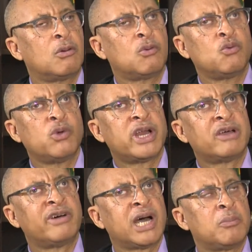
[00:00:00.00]

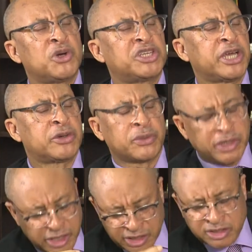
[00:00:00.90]
Wherever Amotekun
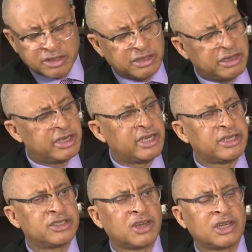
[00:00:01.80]
is
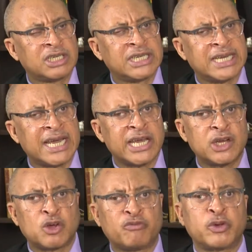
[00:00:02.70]
not the
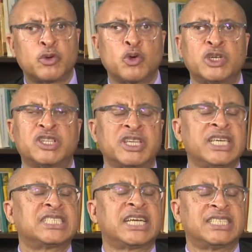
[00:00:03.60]
end of the road. The thing
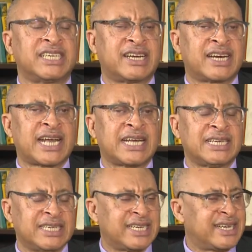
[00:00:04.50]
is that it's a
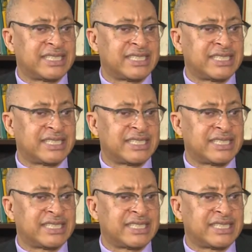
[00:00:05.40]
great